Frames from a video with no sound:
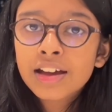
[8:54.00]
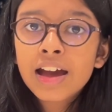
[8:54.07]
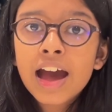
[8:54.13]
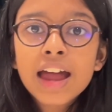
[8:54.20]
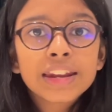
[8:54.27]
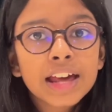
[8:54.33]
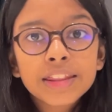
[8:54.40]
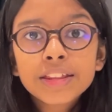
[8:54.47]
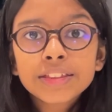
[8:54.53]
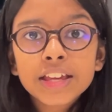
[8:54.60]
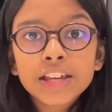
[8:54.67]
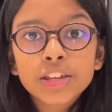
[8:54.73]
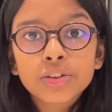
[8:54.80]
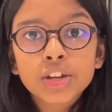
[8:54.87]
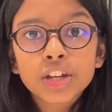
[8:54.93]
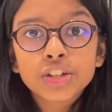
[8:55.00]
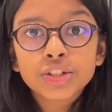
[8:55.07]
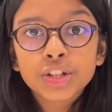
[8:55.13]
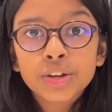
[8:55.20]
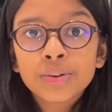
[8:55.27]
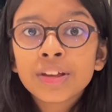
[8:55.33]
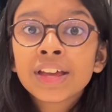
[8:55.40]
Another thing you could
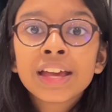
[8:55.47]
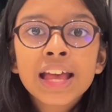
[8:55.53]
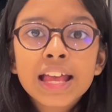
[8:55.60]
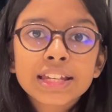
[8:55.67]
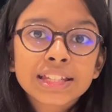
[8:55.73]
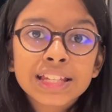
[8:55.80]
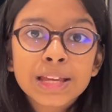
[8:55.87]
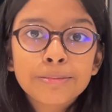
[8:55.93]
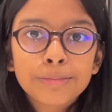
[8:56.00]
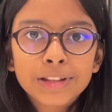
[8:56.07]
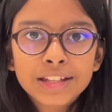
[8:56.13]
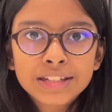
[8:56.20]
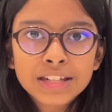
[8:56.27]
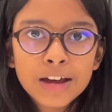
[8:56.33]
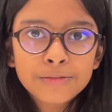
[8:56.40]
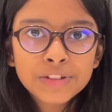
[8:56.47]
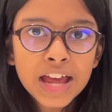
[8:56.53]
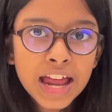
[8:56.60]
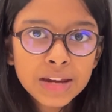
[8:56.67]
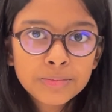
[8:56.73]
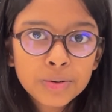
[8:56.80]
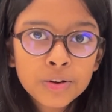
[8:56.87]
do is sleep with a stuffed
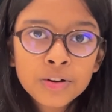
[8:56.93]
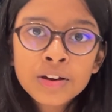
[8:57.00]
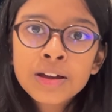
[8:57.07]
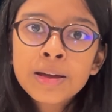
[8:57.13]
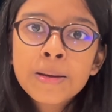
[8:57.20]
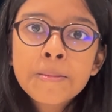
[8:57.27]
animal,